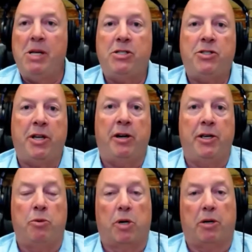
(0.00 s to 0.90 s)
Sarah,
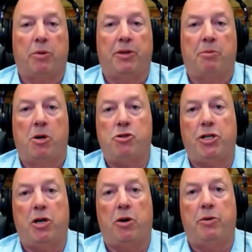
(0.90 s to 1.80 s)
you work with emotion
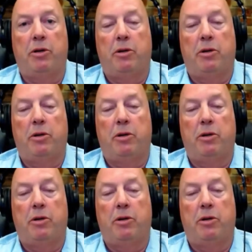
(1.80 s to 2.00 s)
code,